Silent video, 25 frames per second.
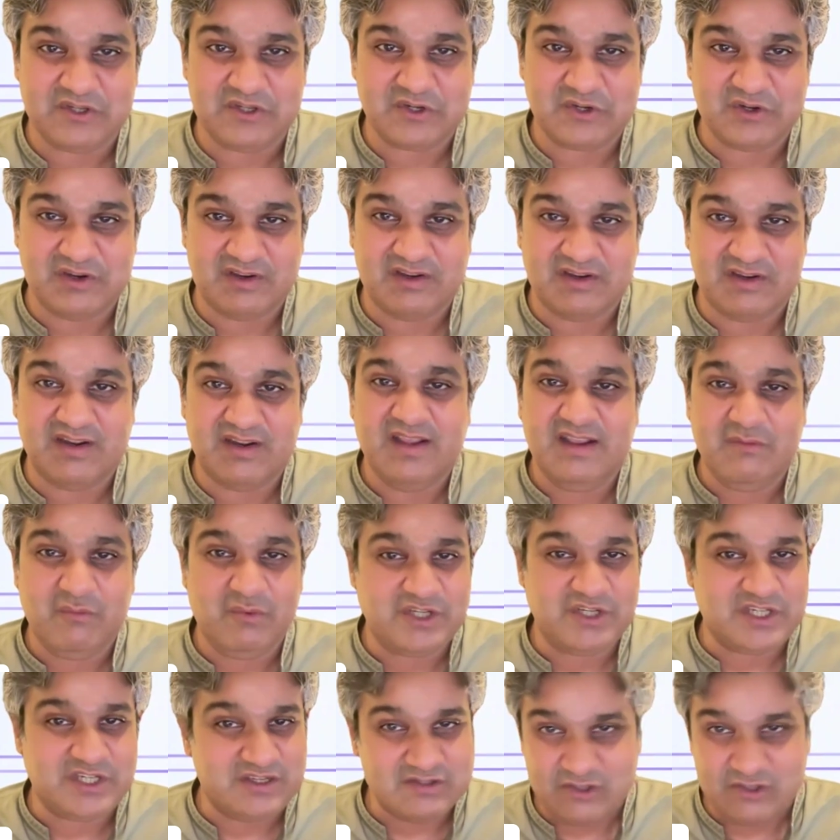position,
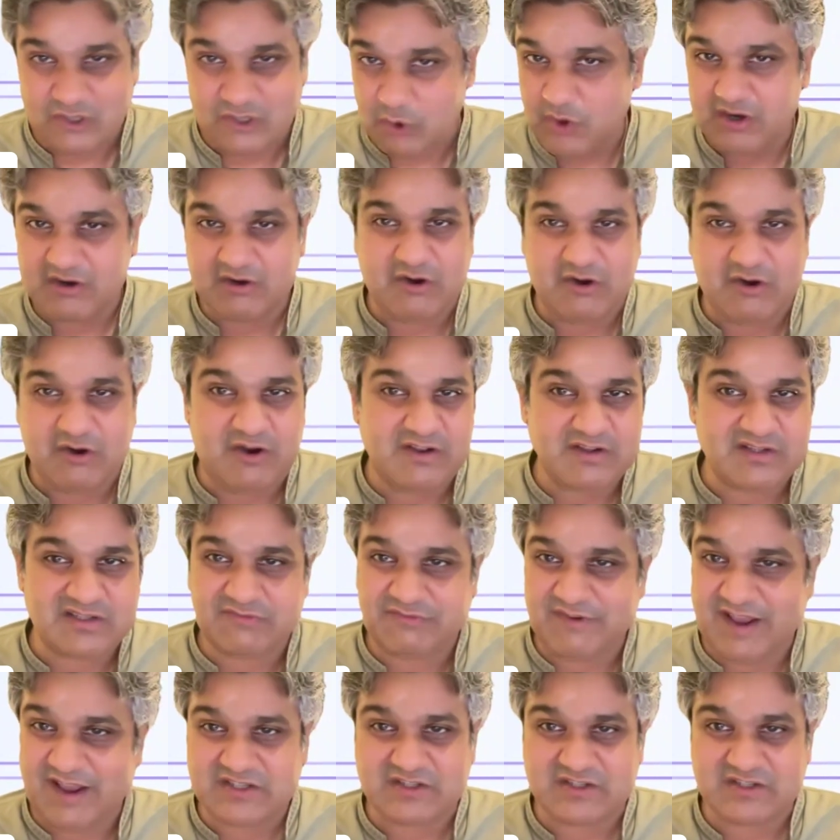which is lower
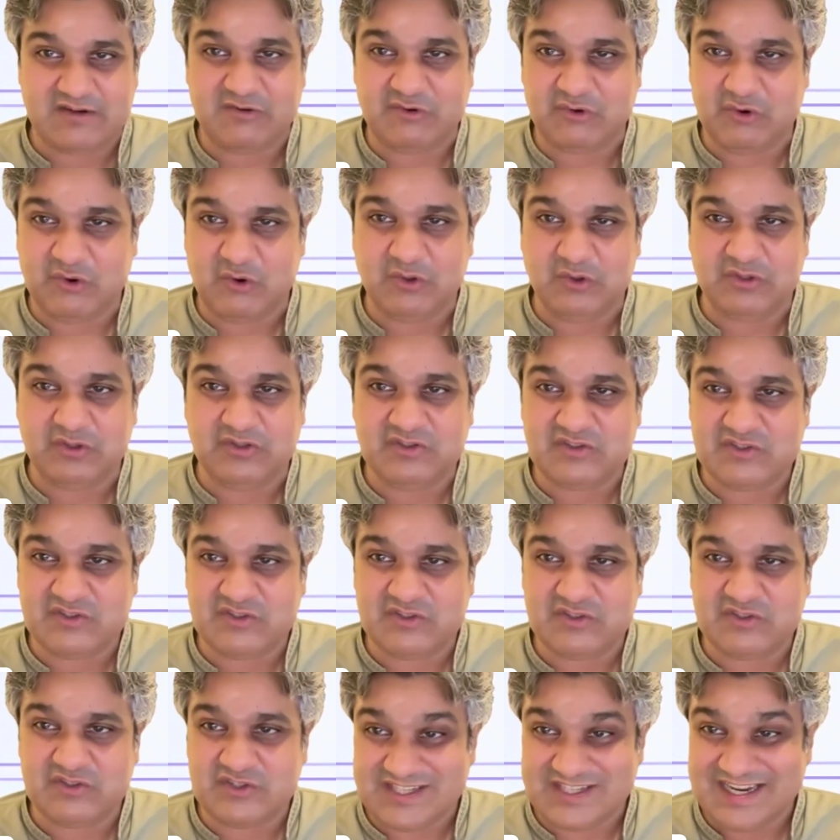cost, faster growth,
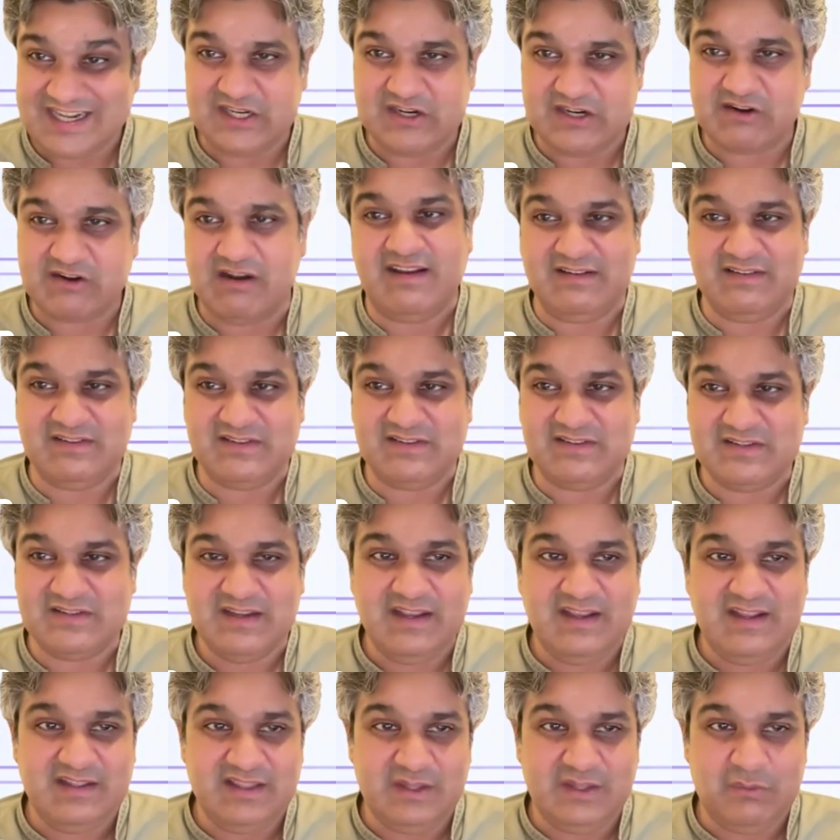stickier
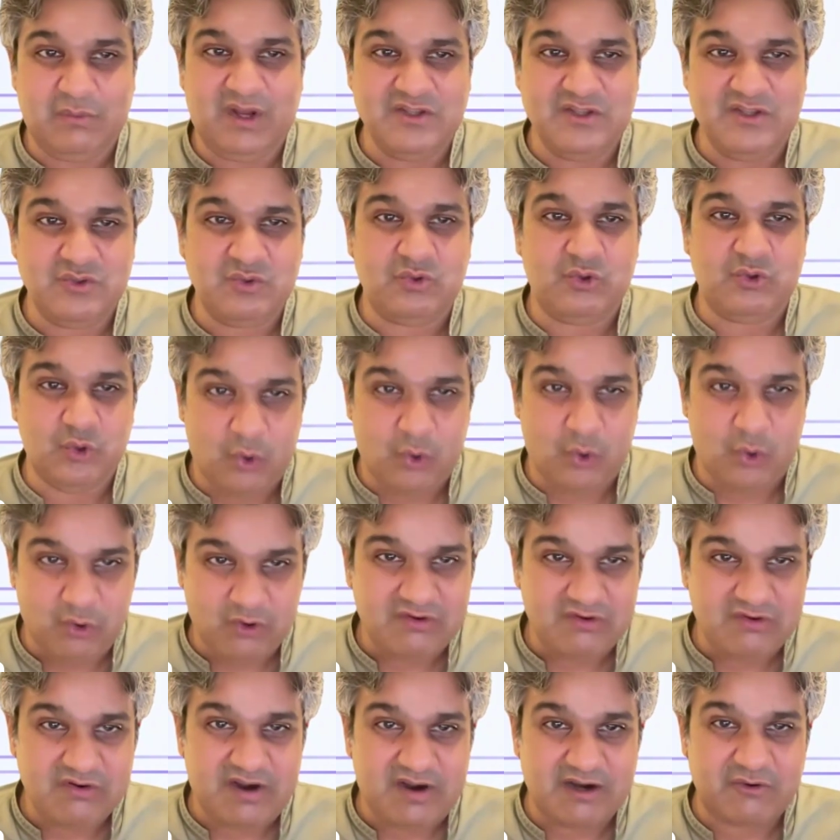clients. The ones who
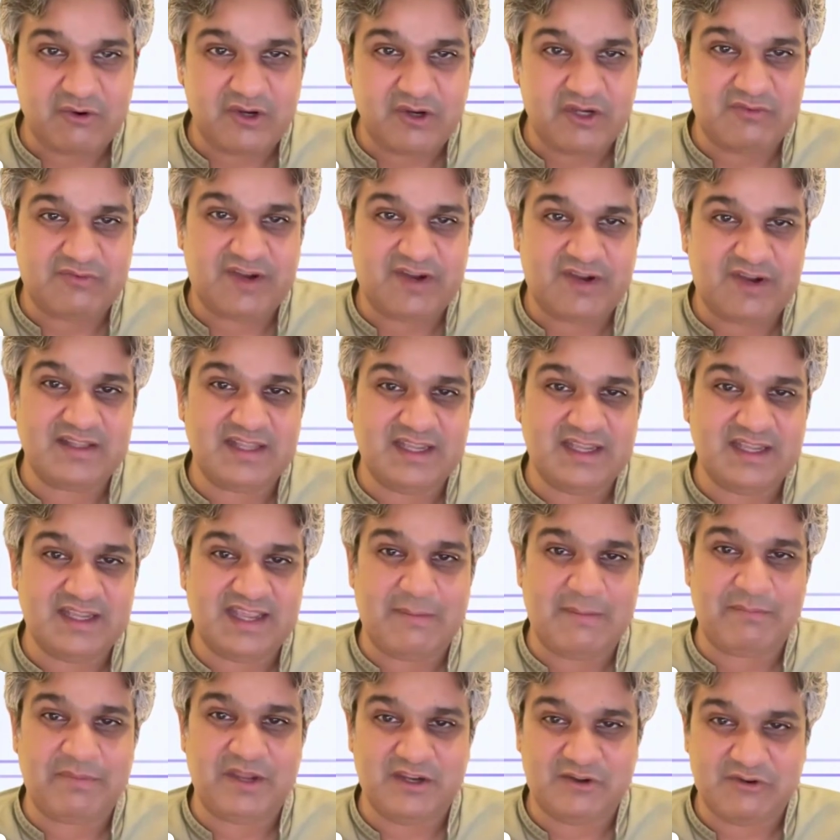don't are going to find the
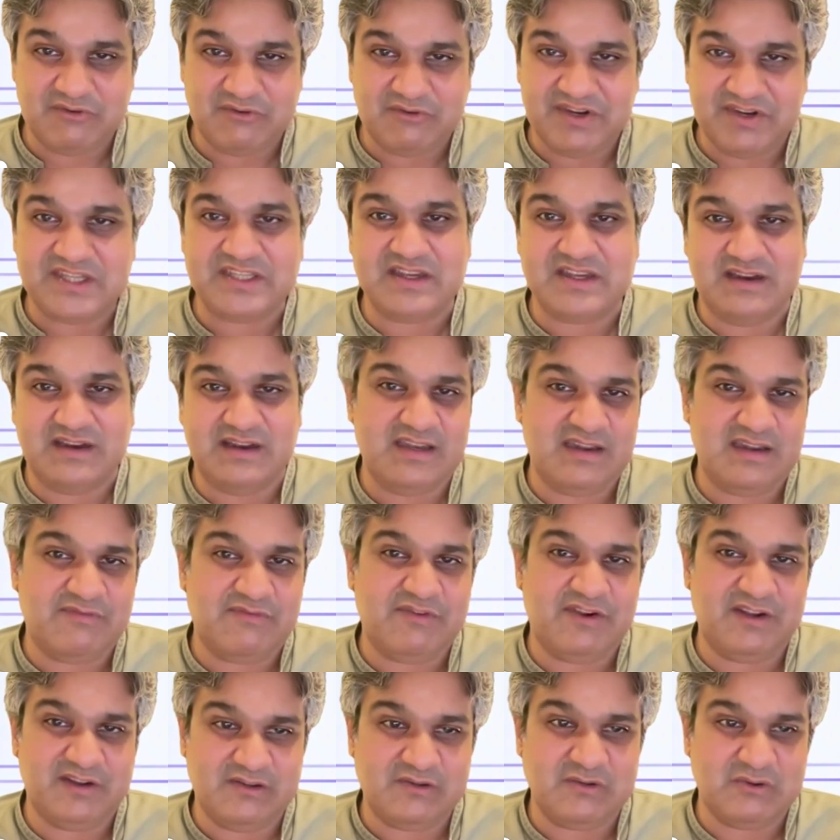gap increasingly
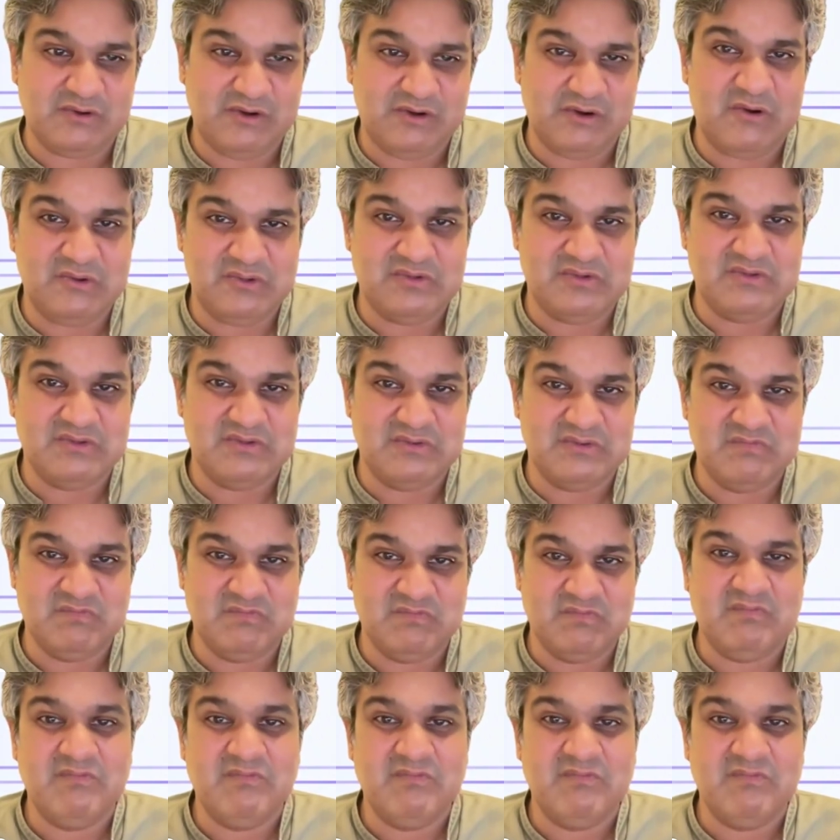difficult to close.